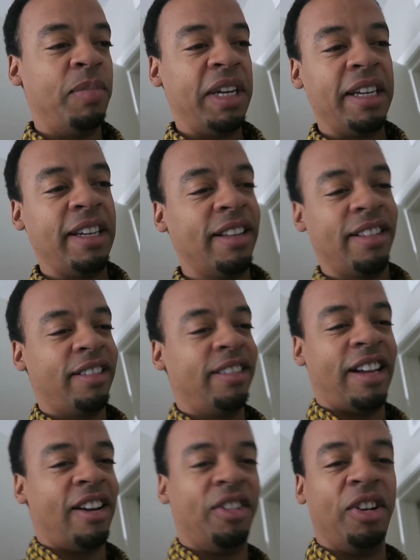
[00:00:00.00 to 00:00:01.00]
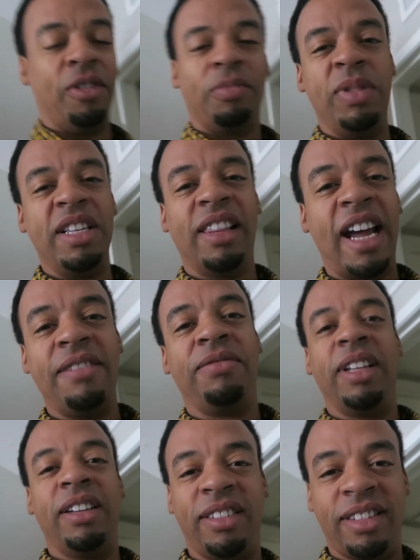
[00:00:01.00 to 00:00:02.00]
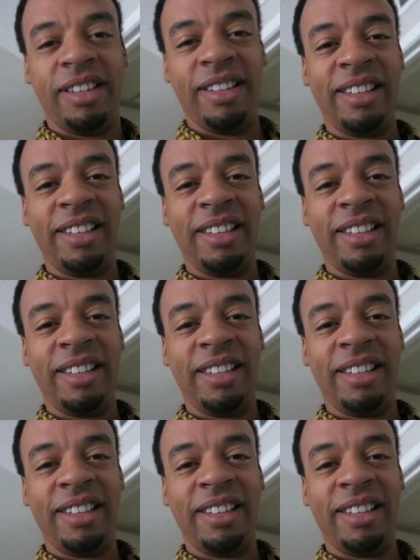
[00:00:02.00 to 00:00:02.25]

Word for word: be, I don't know, be lifeless